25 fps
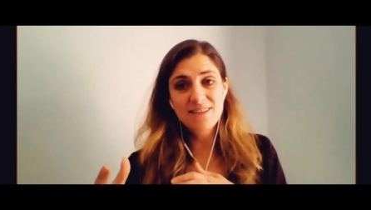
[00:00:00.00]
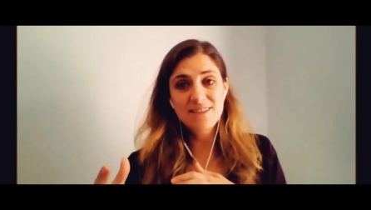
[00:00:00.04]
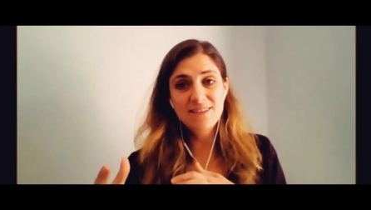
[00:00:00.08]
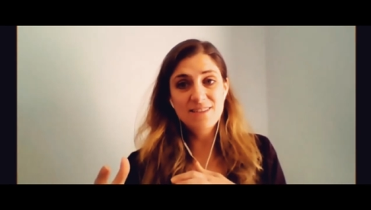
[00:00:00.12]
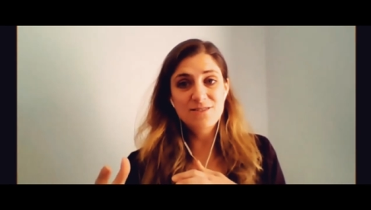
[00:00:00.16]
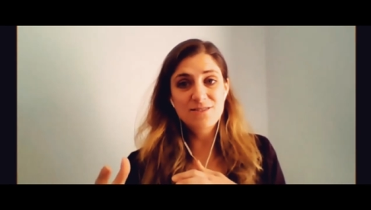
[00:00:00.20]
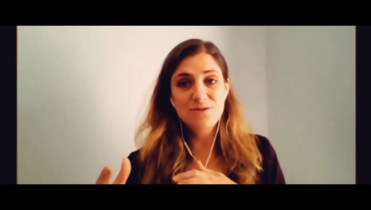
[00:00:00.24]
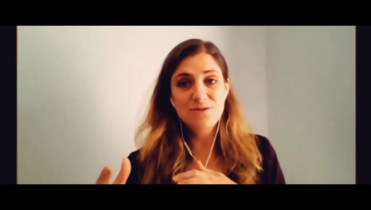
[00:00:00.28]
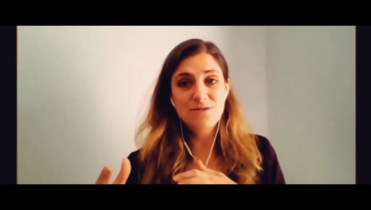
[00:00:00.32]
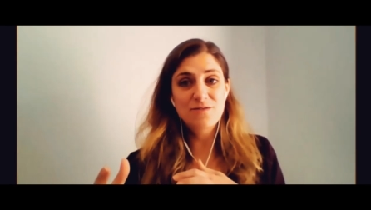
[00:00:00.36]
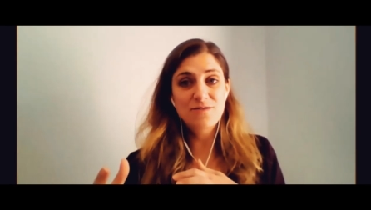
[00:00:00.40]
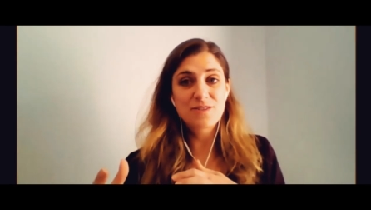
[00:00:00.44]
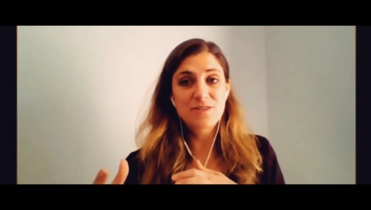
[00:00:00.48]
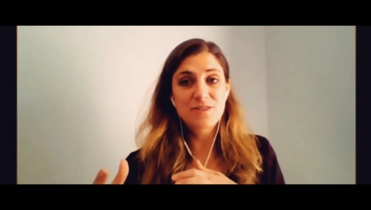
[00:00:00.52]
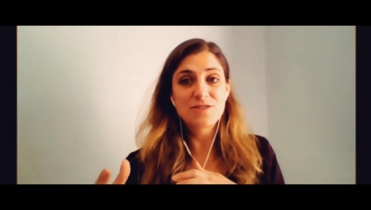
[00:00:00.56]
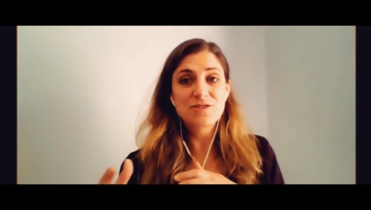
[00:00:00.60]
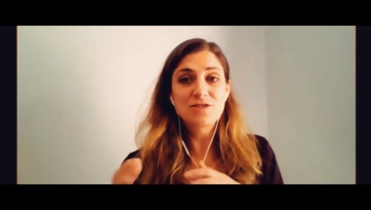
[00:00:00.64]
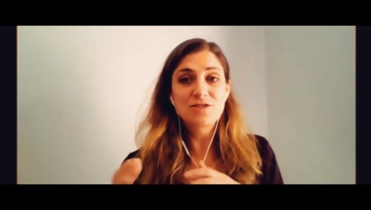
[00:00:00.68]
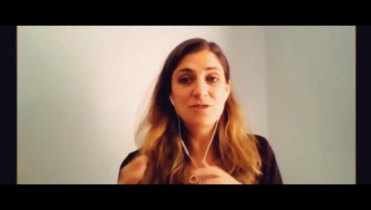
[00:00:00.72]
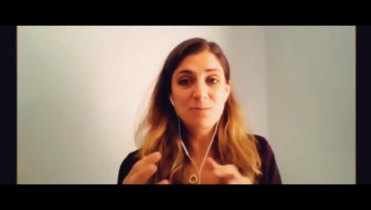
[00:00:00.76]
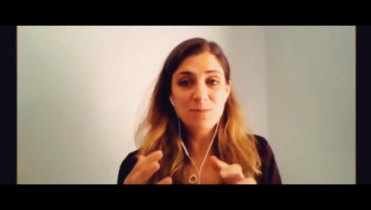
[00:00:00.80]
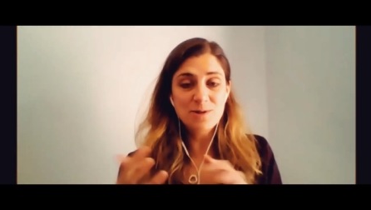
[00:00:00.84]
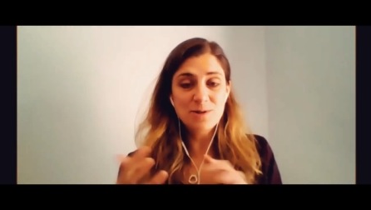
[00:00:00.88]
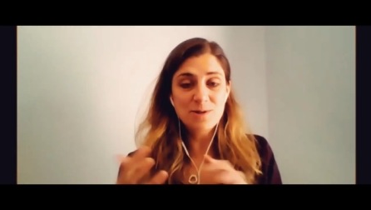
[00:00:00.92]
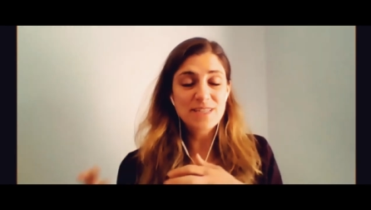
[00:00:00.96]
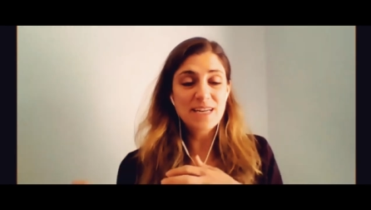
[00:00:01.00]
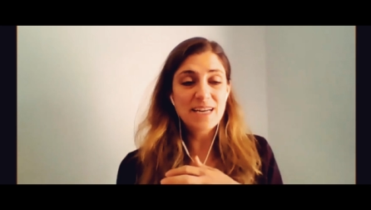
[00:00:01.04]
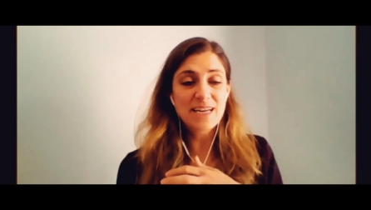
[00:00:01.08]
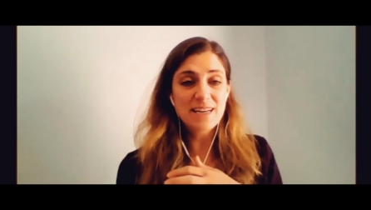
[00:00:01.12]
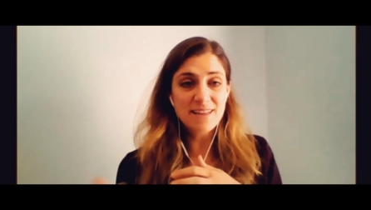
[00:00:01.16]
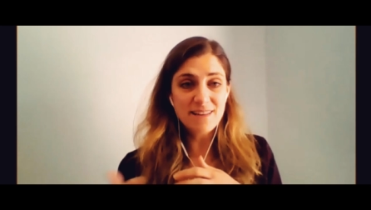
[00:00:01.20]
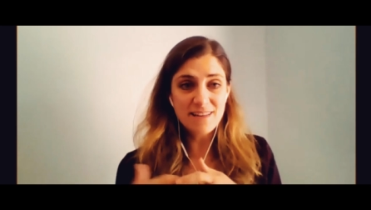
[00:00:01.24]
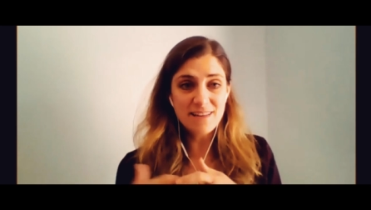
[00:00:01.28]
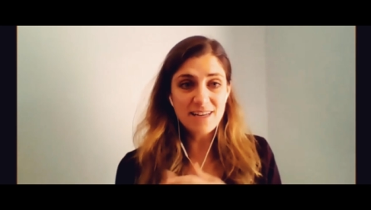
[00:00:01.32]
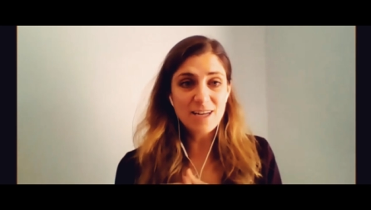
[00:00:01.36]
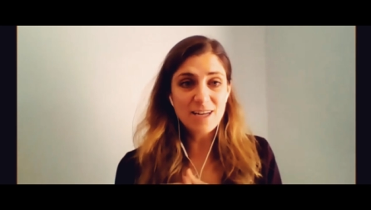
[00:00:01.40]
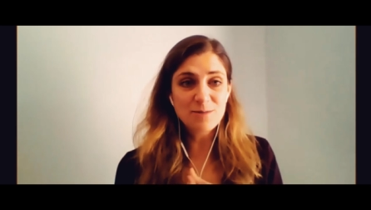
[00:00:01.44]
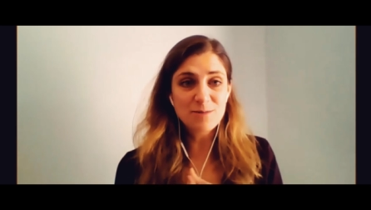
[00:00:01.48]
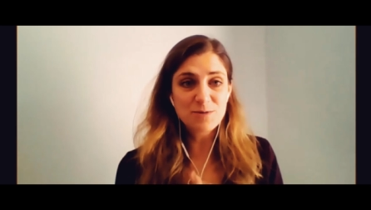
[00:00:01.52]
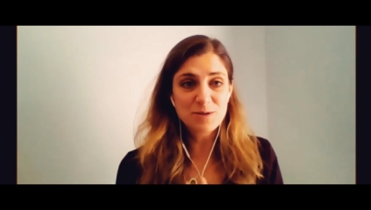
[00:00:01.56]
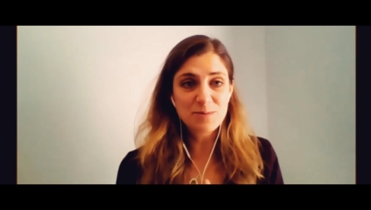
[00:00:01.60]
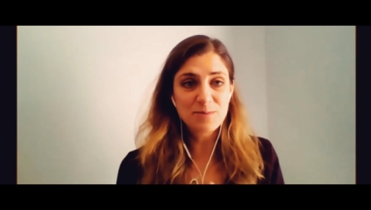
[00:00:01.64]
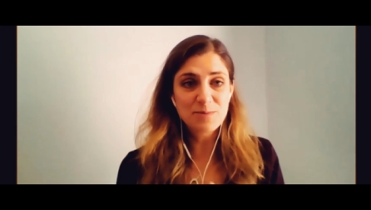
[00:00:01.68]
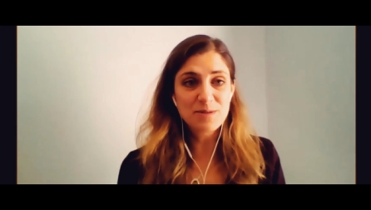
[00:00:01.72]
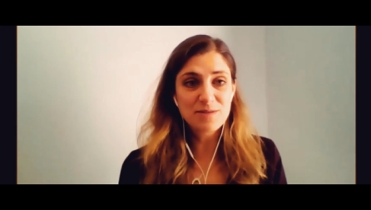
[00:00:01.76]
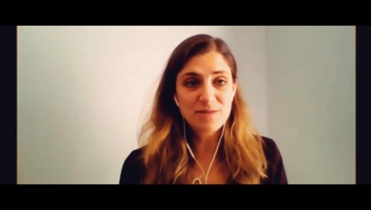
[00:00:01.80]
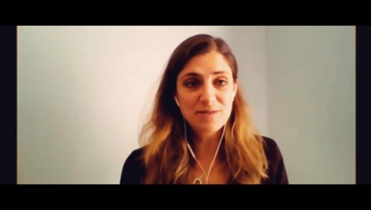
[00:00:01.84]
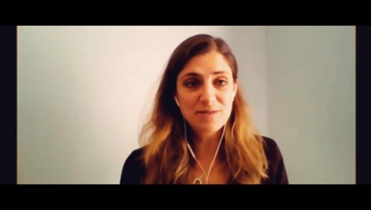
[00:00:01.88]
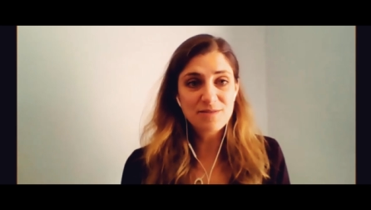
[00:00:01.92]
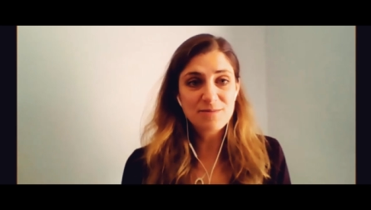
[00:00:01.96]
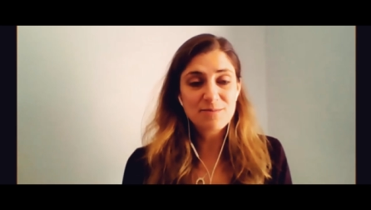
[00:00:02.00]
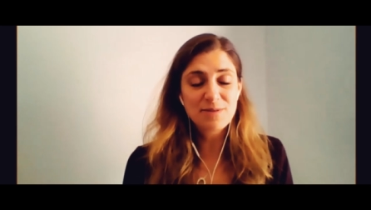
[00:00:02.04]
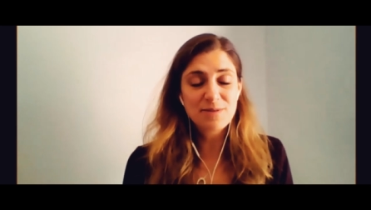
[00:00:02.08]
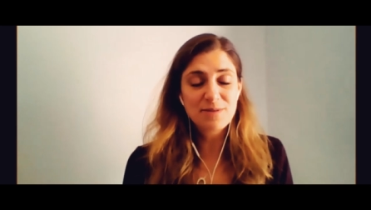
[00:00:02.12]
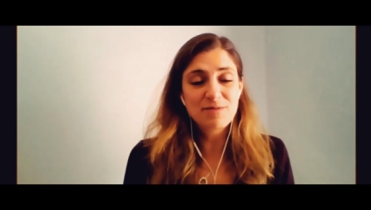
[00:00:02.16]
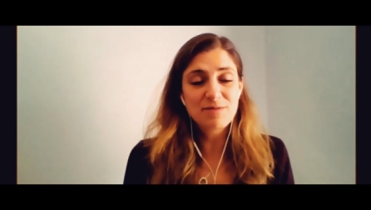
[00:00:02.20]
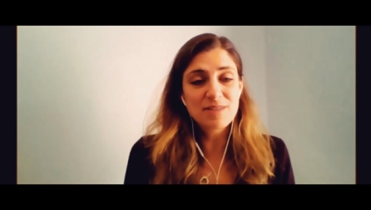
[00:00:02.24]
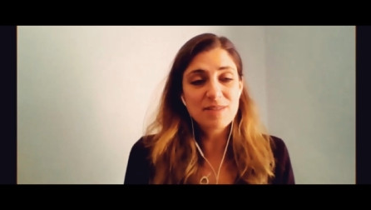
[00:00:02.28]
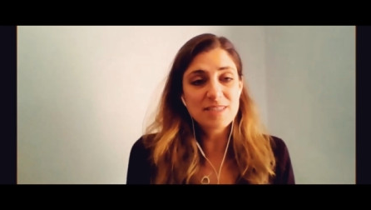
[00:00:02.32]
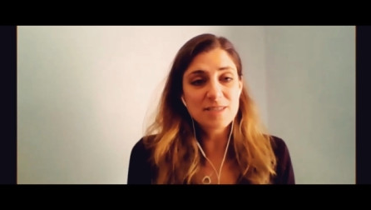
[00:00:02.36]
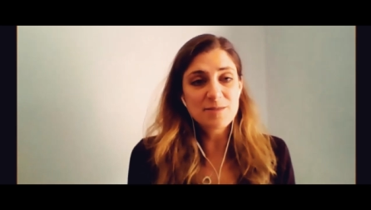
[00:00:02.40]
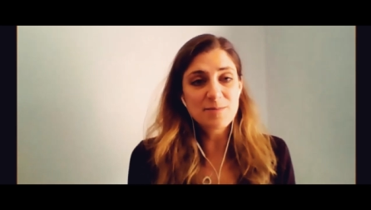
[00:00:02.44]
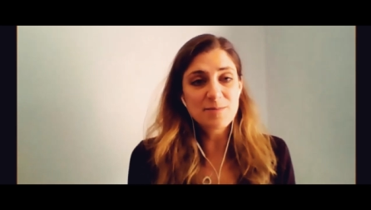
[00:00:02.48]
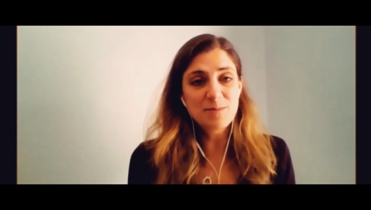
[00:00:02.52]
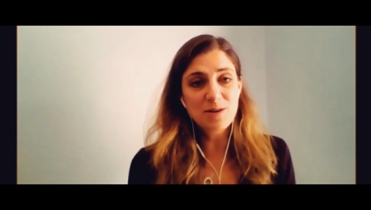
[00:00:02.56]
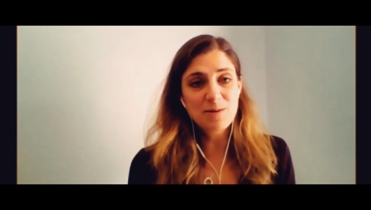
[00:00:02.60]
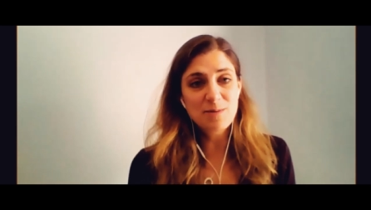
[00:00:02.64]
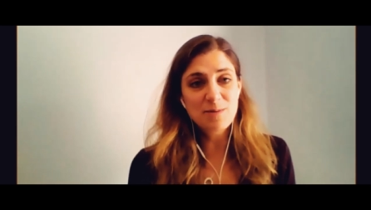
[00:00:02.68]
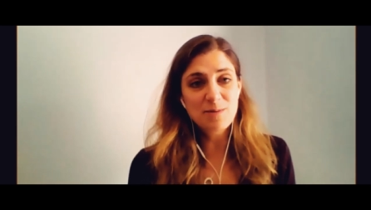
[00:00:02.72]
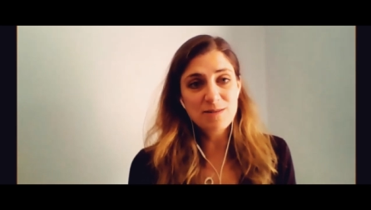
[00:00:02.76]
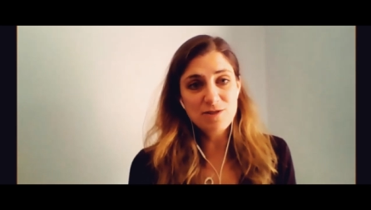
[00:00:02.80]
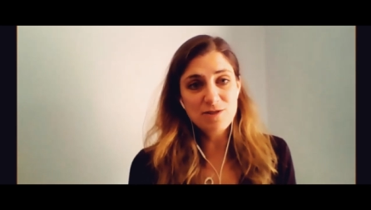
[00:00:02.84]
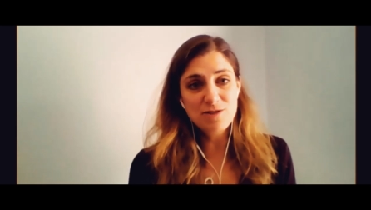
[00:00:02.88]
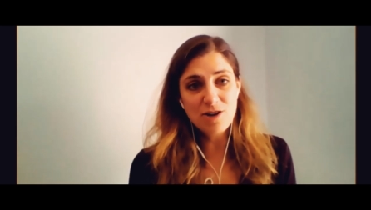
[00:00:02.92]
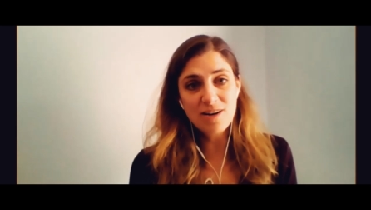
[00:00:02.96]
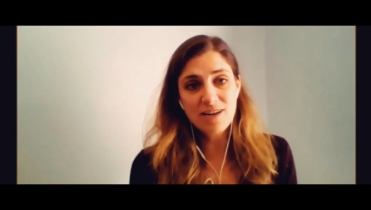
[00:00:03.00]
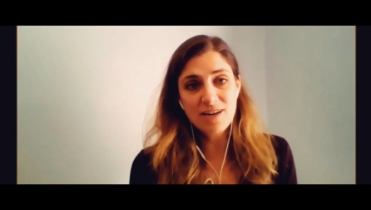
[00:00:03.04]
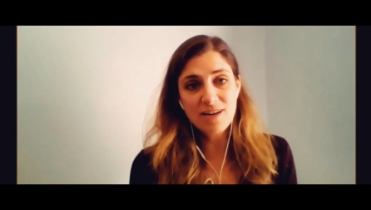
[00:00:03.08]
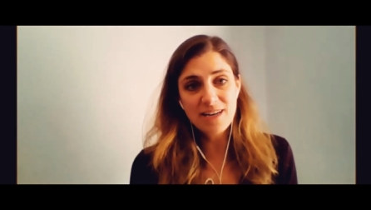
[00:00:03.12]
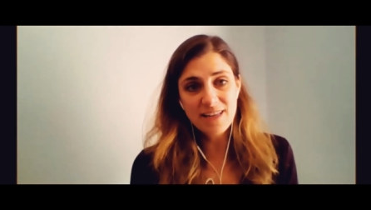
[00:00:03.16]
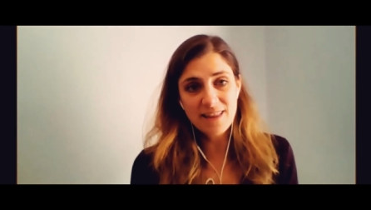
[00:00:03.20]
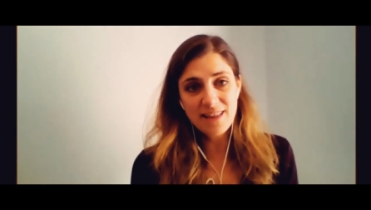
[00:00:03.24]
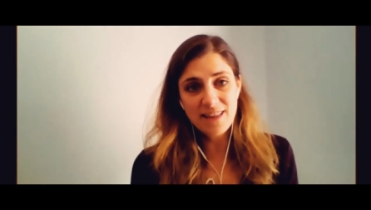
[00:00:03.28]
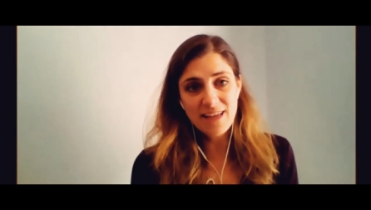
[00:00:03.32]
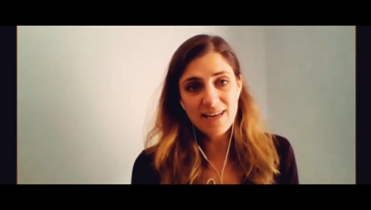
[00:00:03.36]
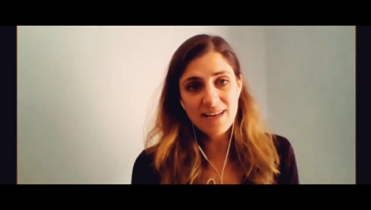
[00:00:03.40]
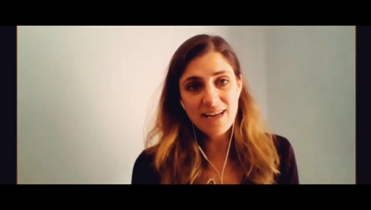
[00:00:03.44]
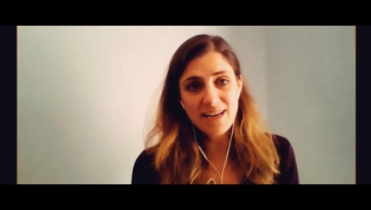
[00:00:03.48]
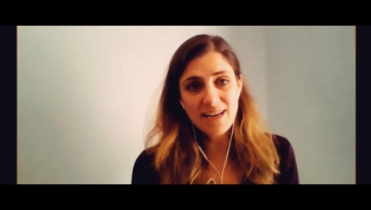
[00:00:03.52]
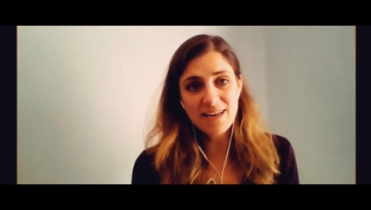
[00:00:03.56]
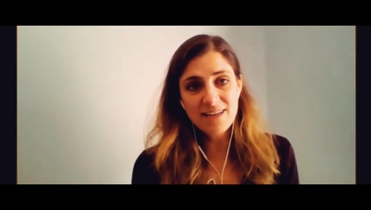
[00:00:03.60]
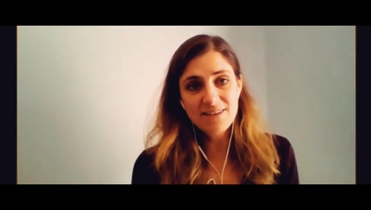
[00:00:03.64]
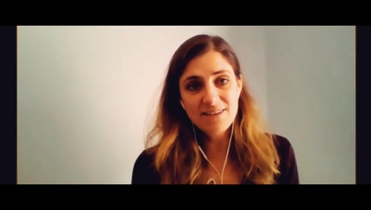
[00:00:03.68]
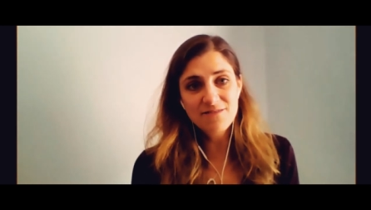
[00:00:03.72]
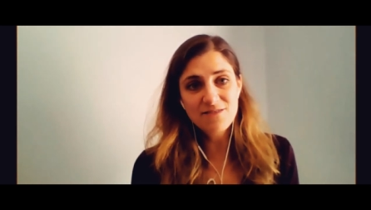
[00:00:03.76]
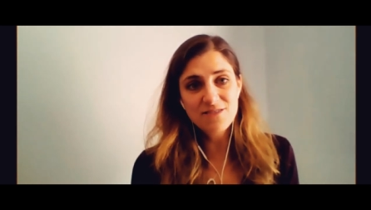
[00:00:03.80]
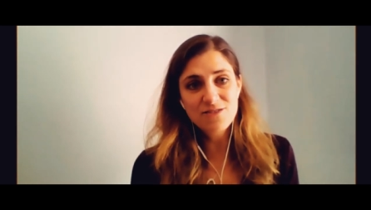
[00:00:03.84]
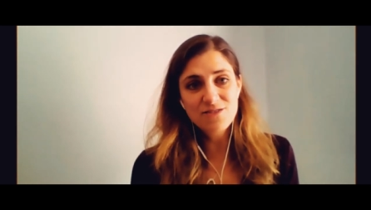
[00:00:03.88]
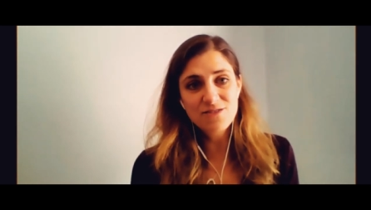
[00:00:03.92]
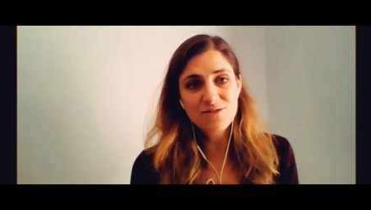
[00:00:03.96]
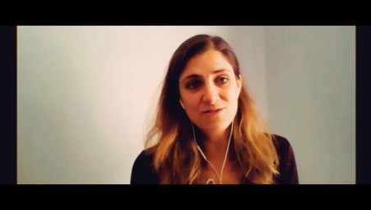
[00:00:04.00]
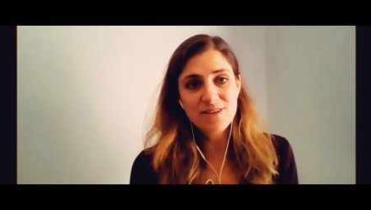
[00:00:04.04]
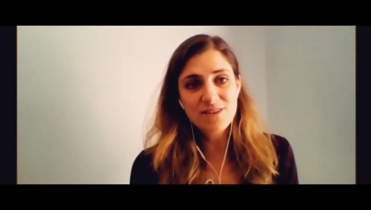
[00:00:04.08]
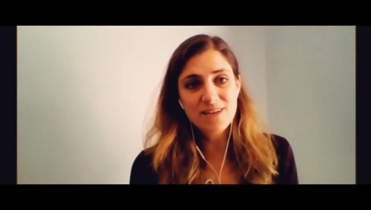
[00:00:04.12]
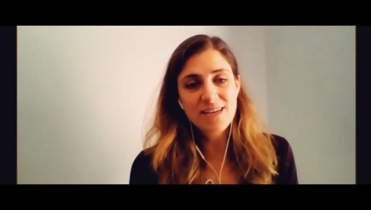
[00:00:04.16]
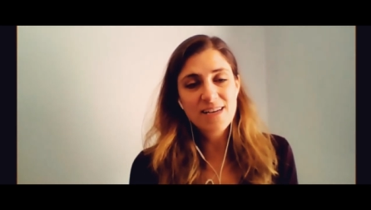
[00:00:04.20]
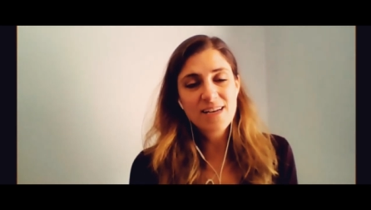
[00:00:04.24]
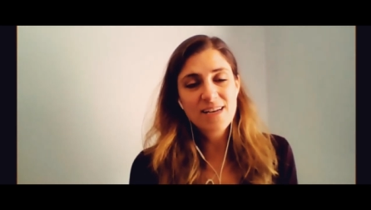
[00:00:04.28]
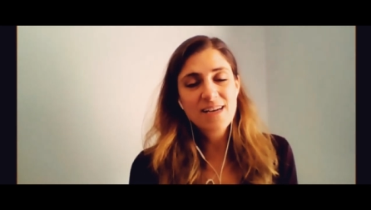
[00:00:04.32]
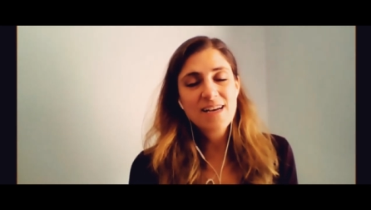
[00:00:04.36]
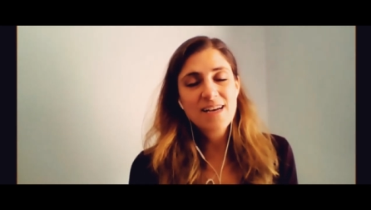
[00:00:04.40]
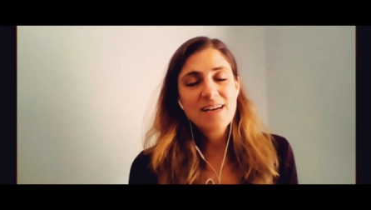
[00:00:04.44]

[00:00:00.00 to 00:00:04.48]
the sort of consumer data that helps you be really smart about targeting that ad inventory.